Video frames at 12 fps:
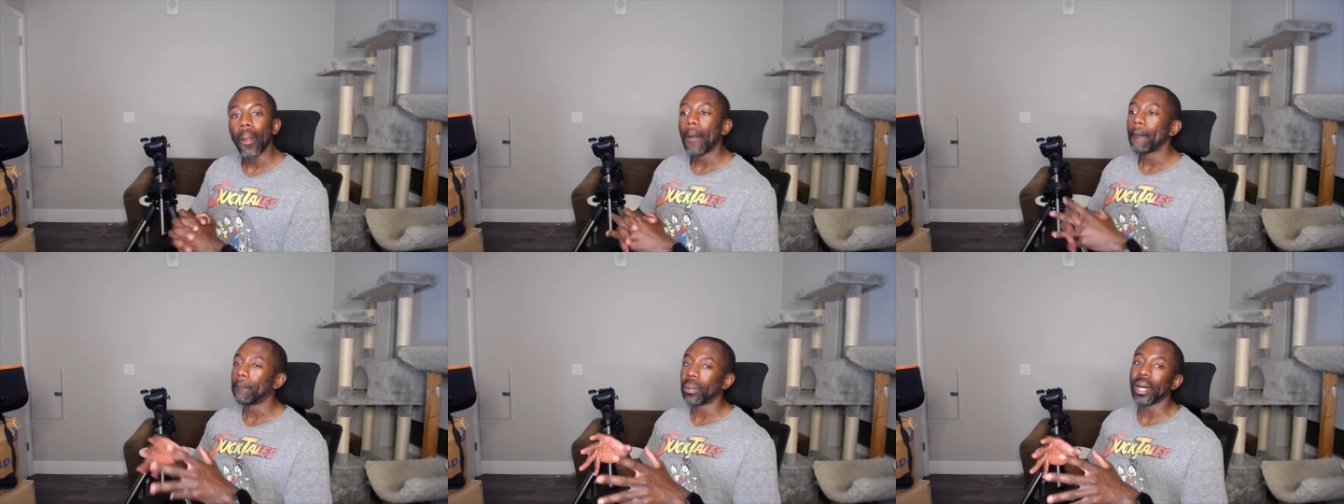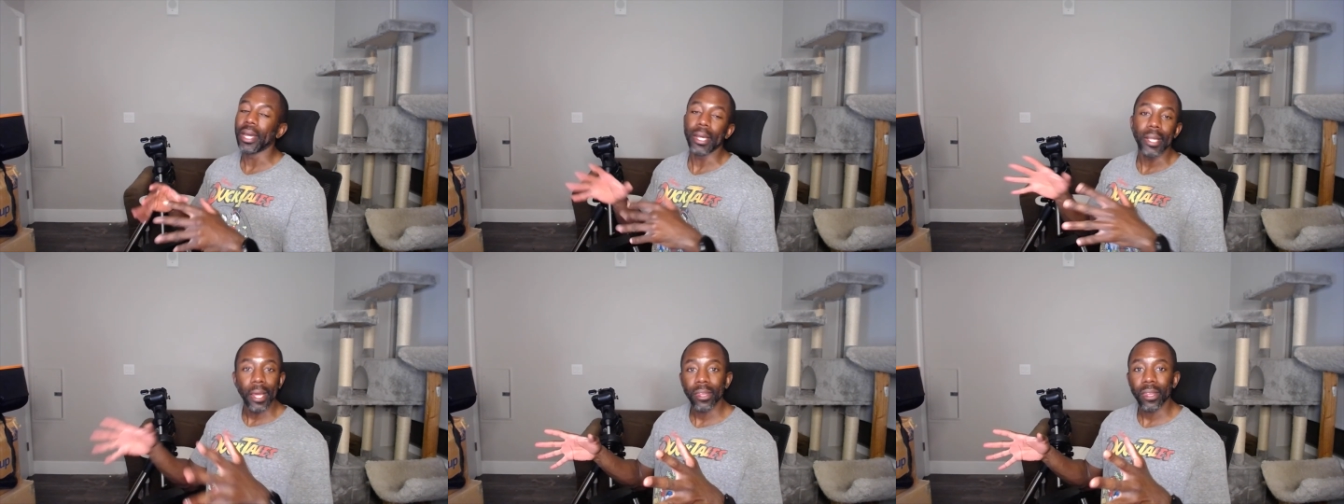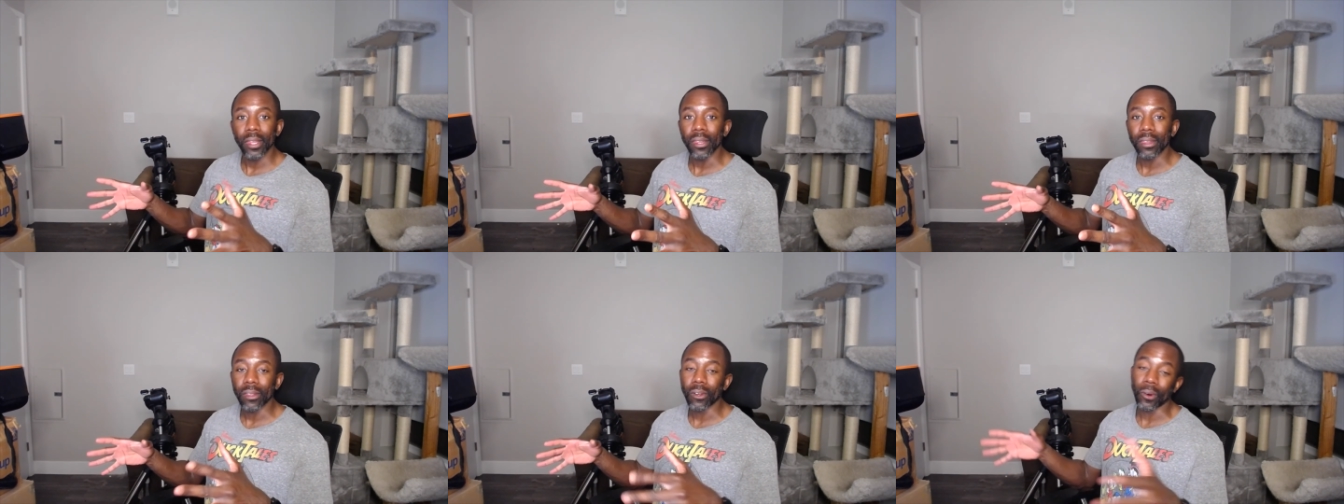But in
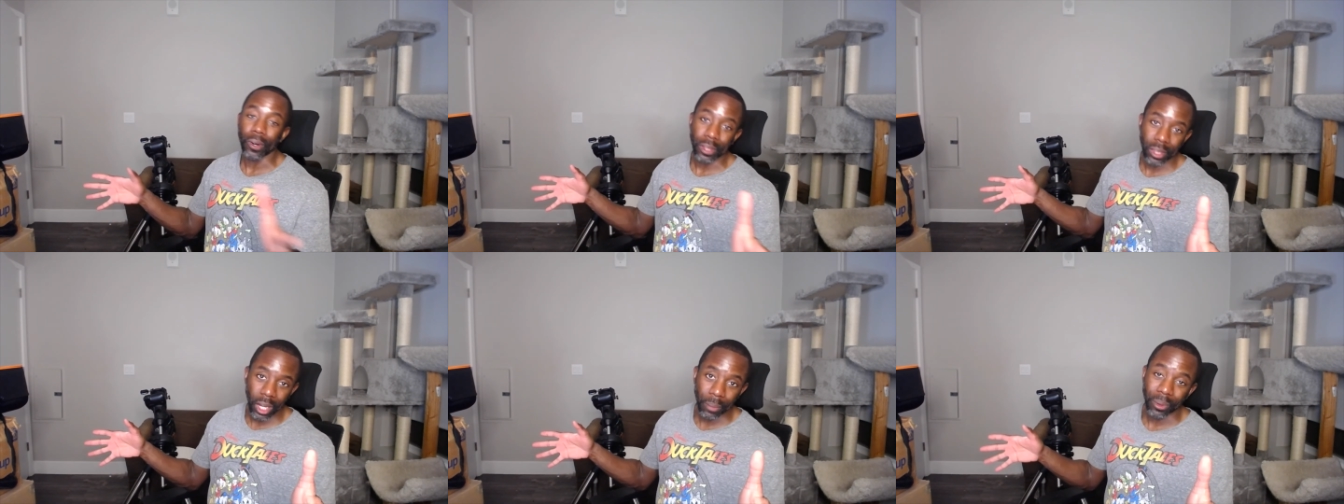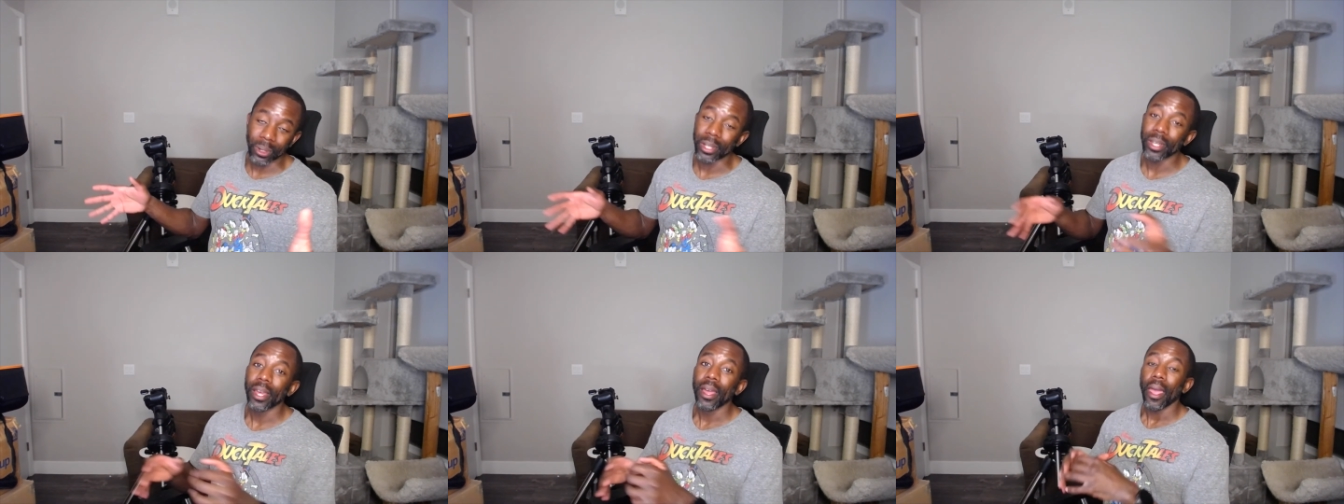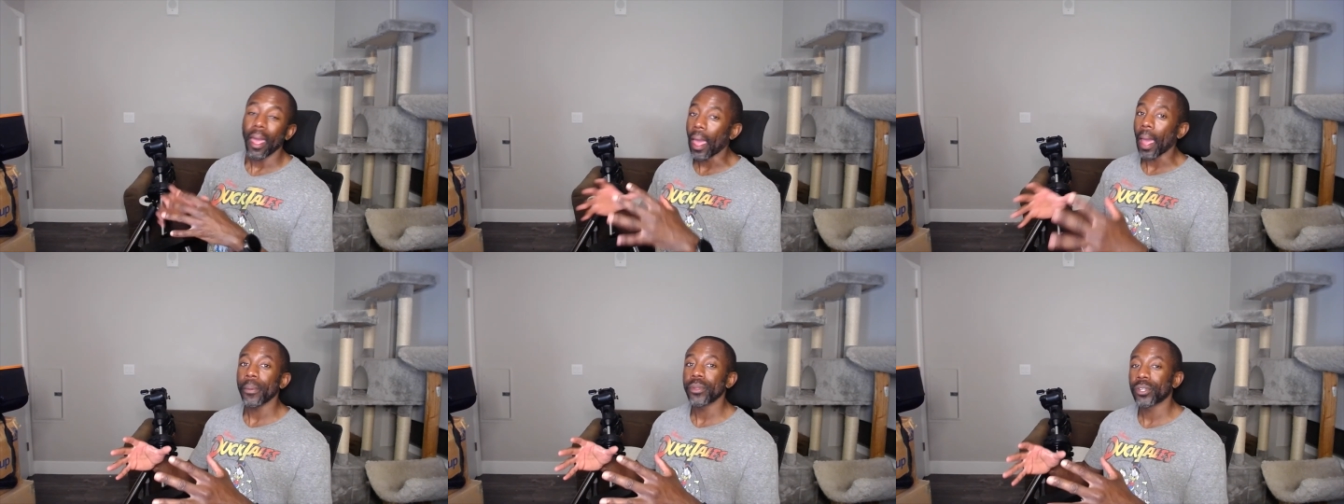essence, or in summary,
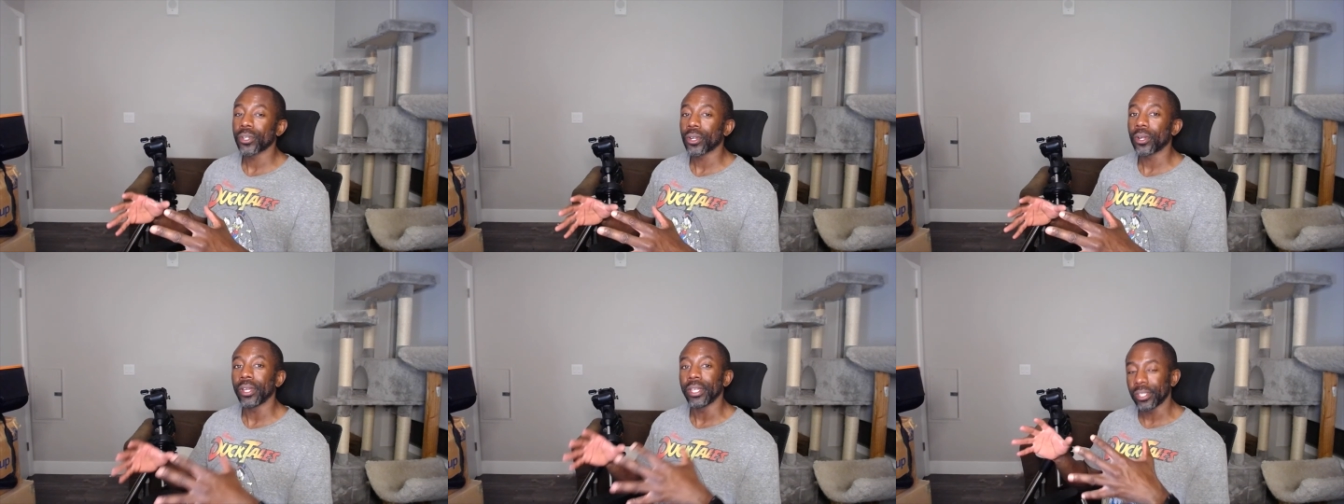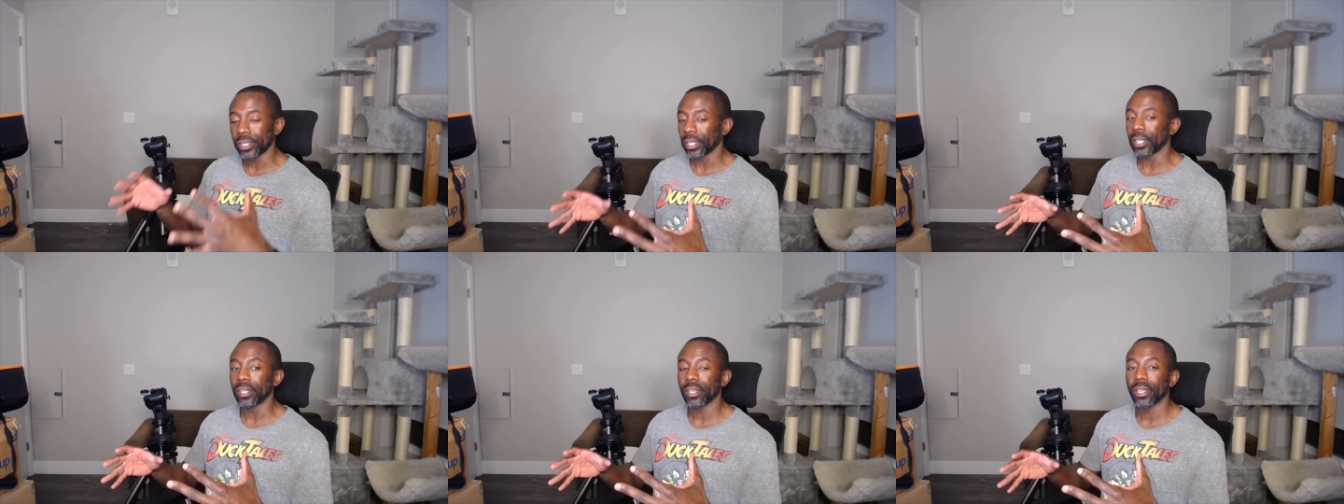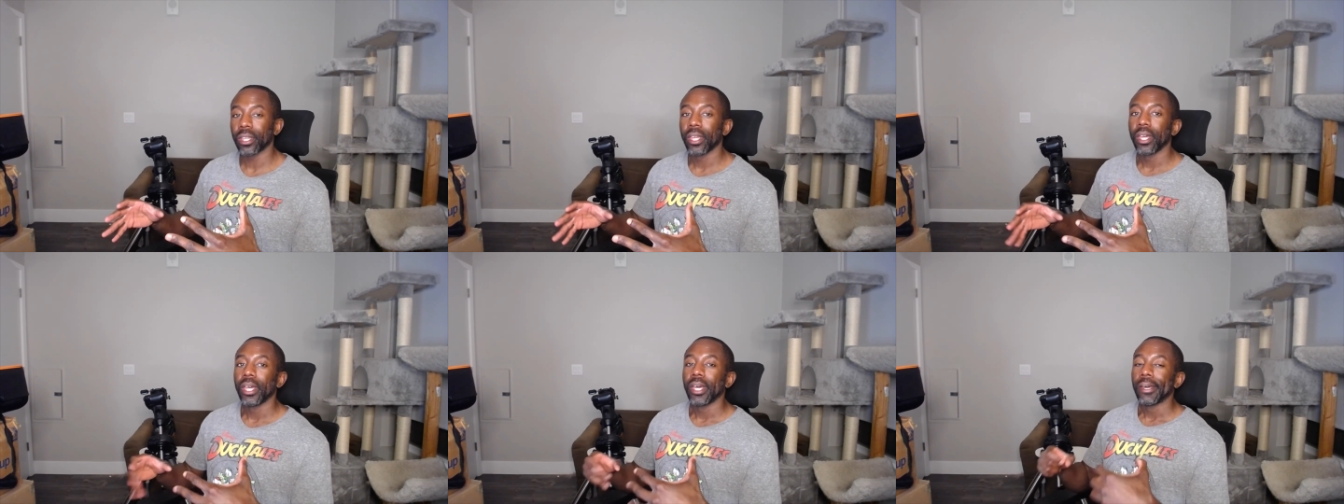aperture is just
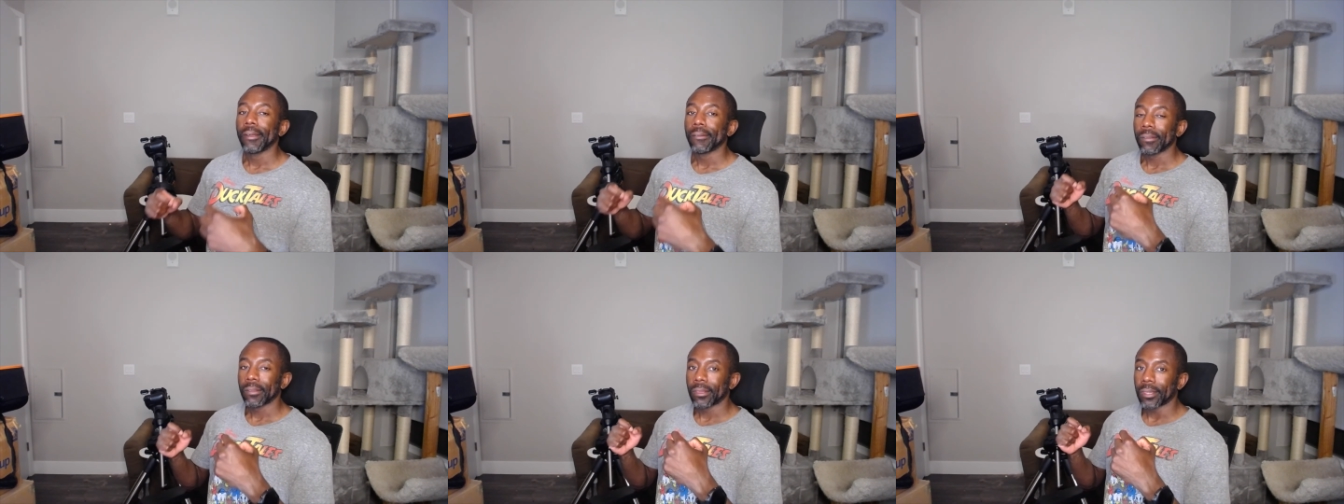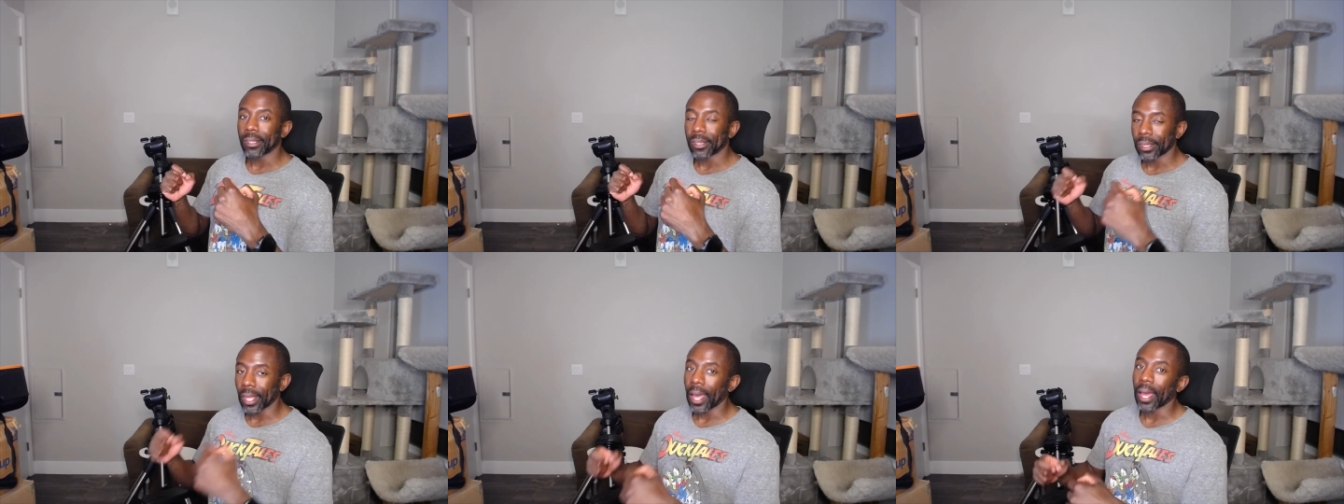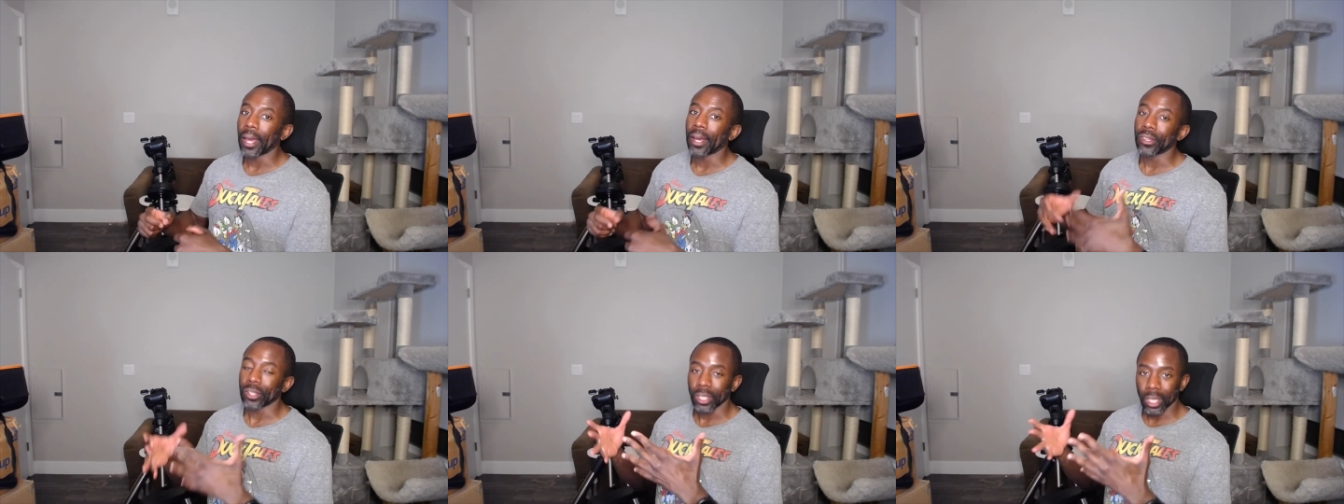the size
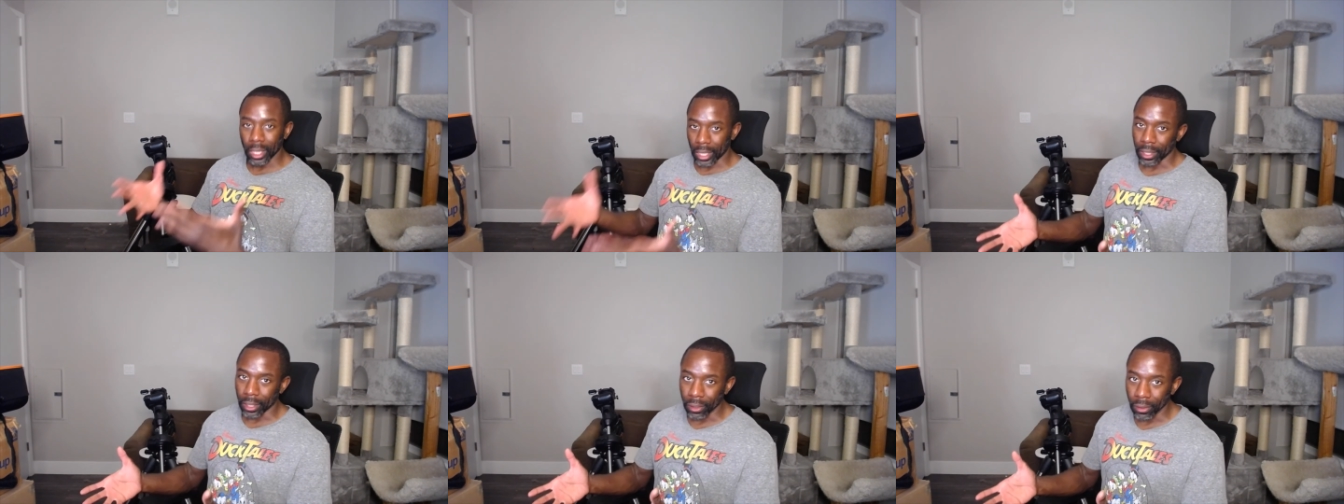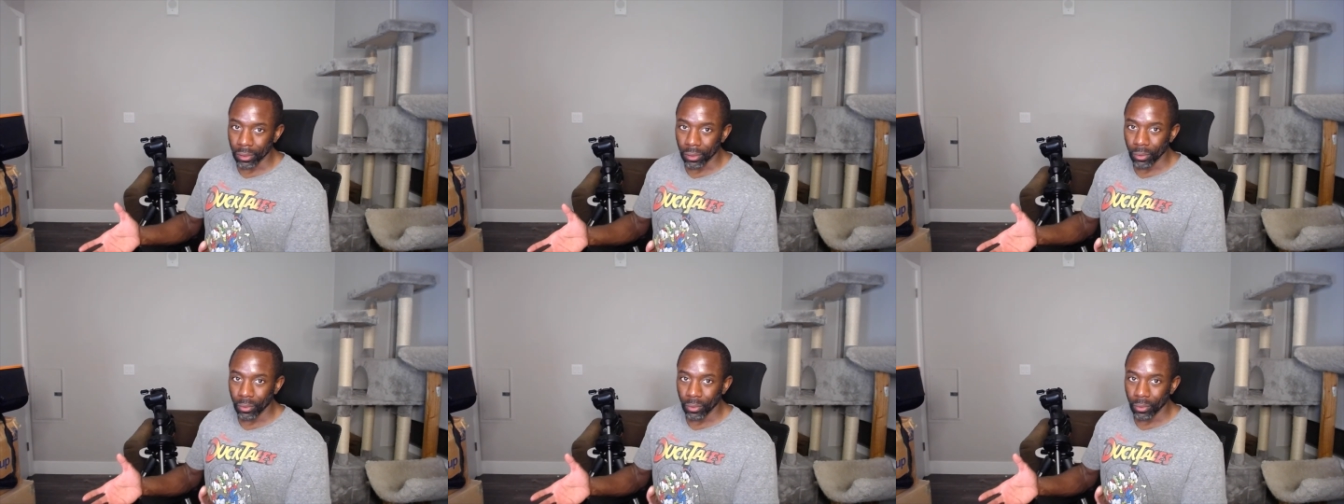of the lens.